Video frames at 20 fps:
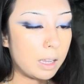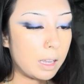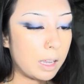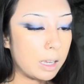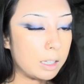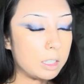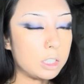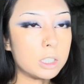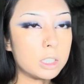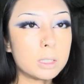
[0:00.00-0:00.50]

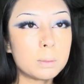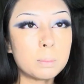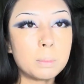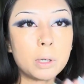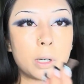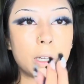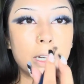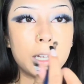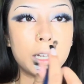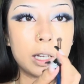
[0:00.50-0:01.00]
and just
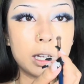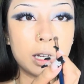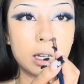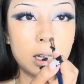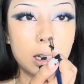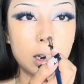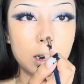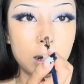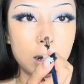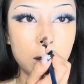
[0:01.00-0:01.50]
put it
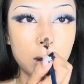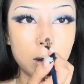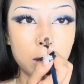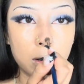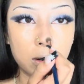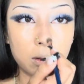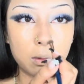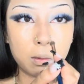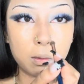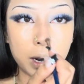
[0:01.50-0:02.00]

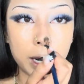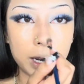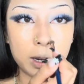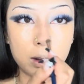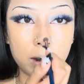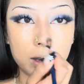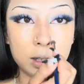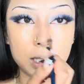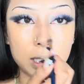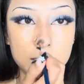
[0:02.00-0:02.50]
right
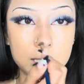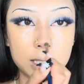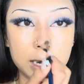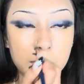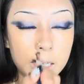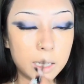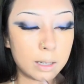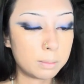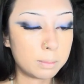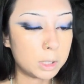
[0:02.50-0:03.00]
on the
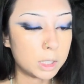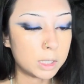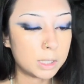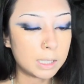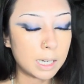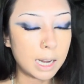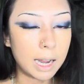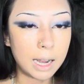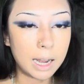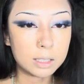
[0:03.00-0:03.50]
tip just
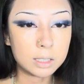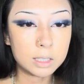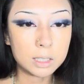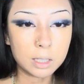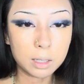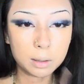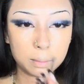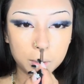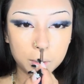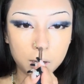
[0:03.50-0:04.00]
to add
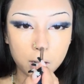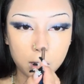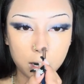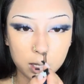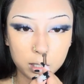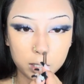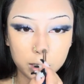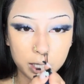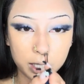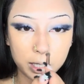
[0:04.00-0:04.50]
some
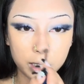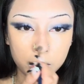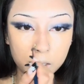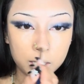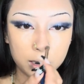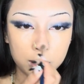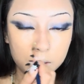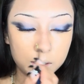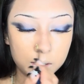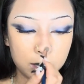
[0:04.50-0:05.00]
color
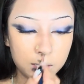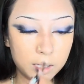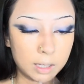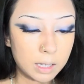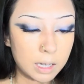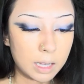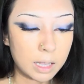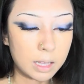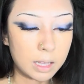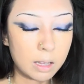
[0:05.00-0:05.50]

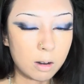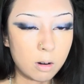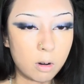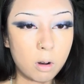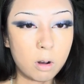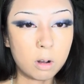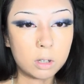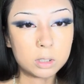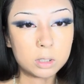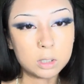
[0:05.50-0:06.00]
and then
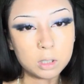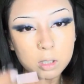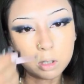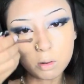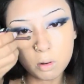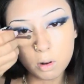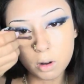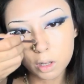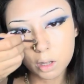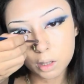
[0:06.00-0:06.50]

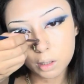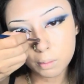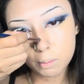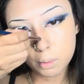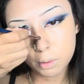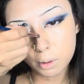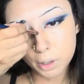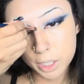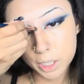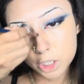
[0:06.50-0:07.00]
also on the
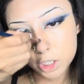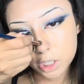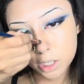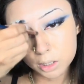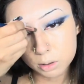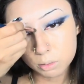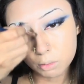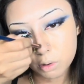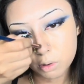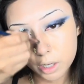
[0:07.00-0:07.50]
bridge
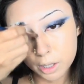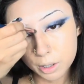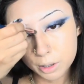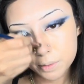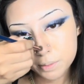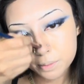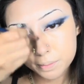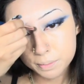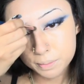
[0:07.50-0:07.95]
as well.